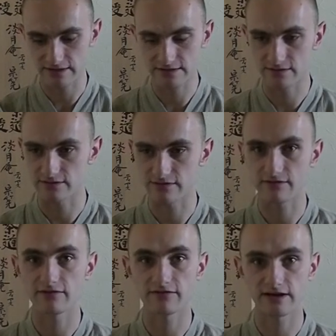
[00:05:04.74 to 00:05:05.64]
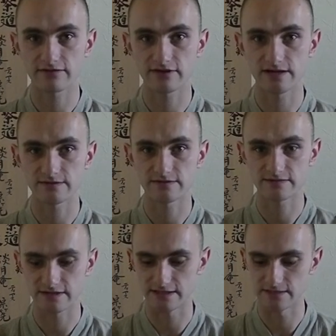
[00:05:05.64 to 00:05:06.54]
inserted 5 grams
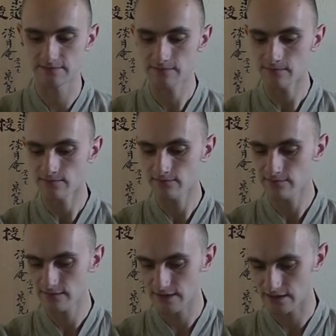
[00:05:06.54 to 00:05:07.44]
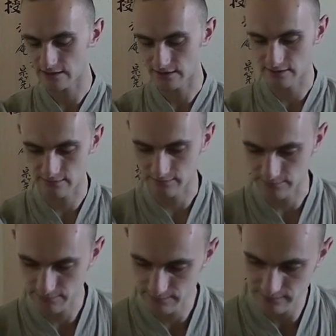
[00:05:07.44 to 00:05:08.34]
of tea.
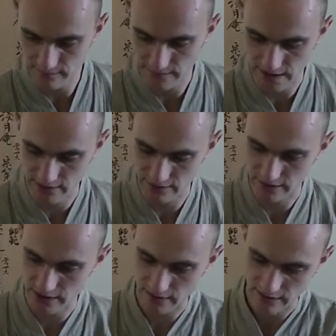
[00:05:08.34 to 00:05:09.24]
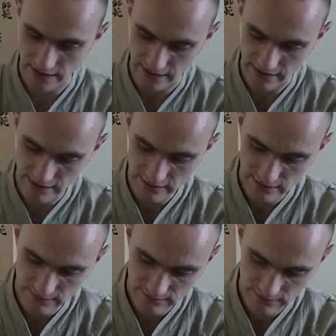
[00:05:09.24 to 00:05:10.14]
I will now add
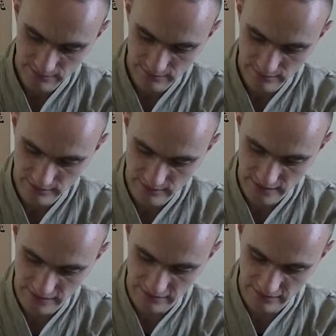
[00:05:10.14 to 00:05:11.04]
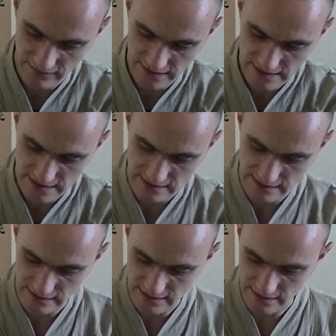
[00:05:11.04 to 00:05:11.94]
50
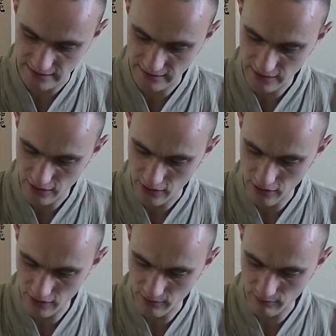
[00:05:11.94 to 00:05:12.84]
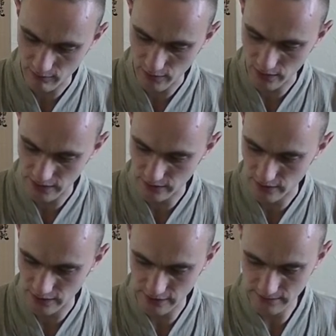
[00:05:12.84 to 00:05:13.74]
centiliters of hot boiling
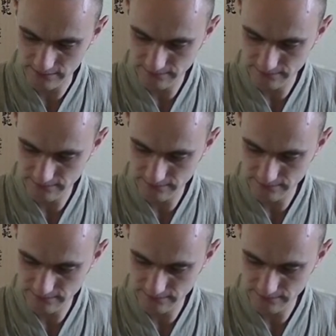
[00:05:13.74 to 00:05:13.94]
water.